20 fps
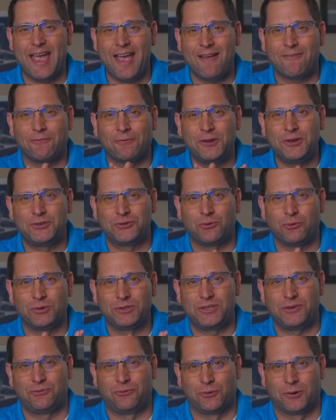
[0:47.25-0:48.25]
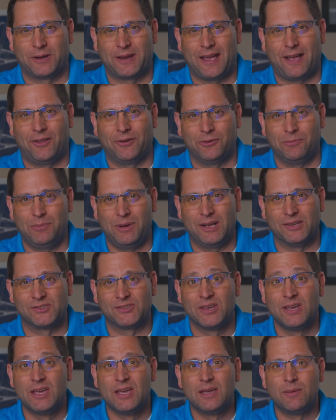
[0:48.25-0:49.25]
every 24 calendar months,
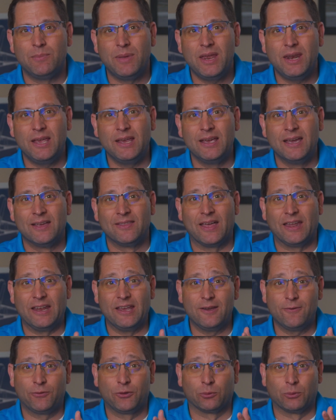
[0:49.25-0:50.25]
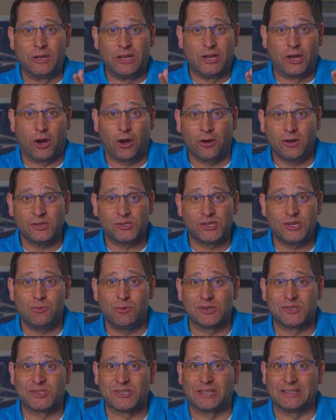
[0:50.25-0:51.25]
meaning that if the recurrency
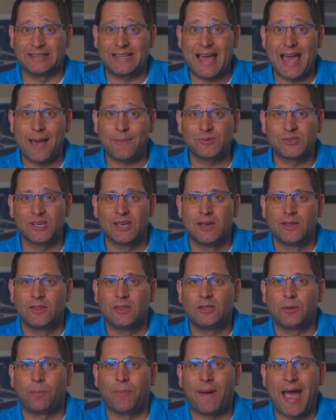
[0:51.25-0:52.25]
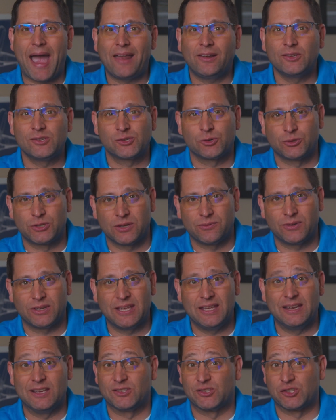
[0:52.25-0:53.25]
was to lapse, then the pilot
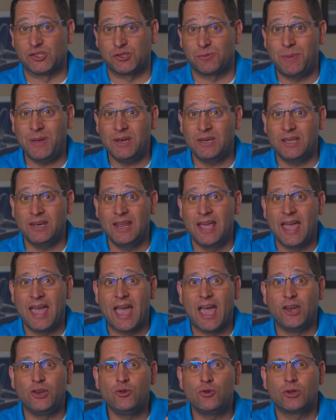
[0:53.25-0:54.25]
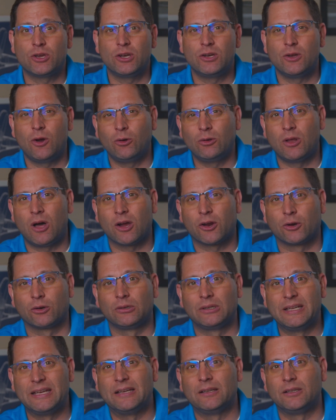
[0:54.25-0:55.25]
certificate is suspended and you can no longer
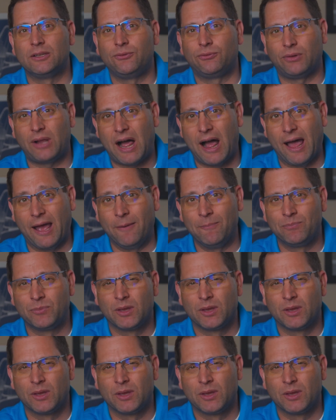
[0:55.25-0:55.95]
legally fly.